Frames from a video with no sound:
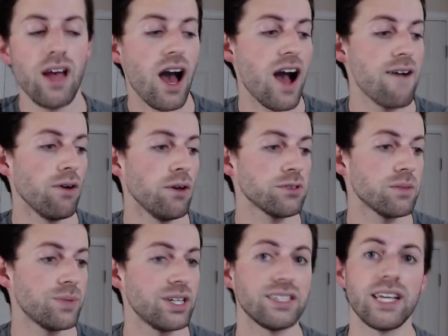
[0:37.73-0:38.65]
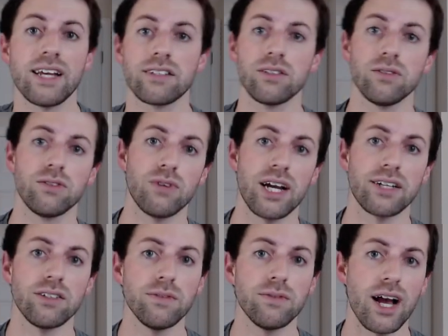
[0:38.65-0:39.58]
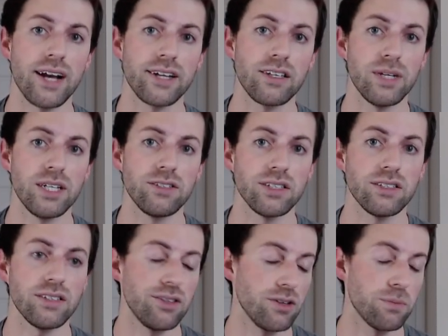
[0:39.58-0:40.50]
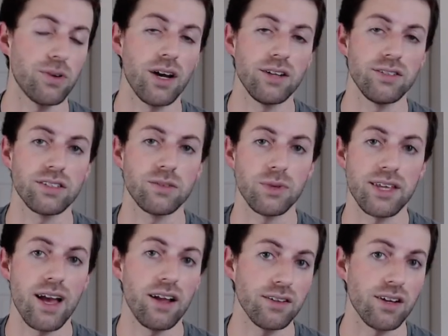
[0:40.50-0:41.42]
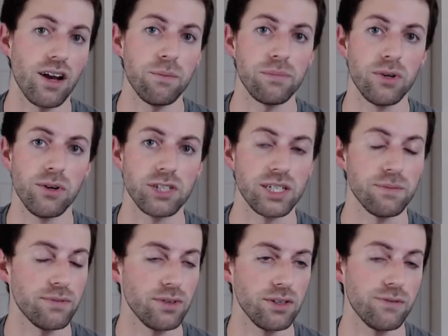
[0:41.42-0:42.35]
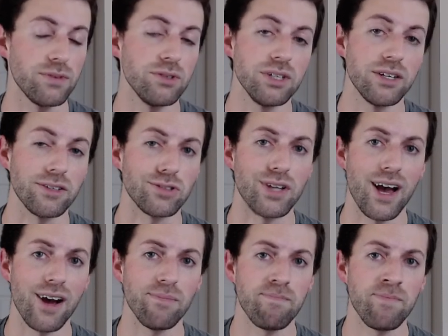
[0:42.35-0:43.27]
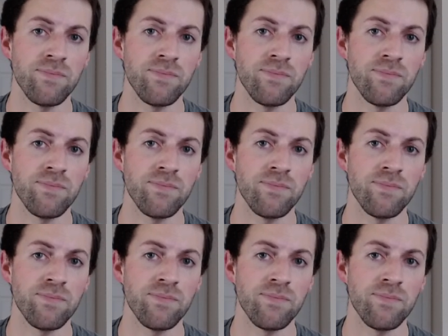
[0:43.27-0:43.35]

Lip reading: I've also been a technical director for Acumentrics and their projects with the ELECOMP program for a few years now.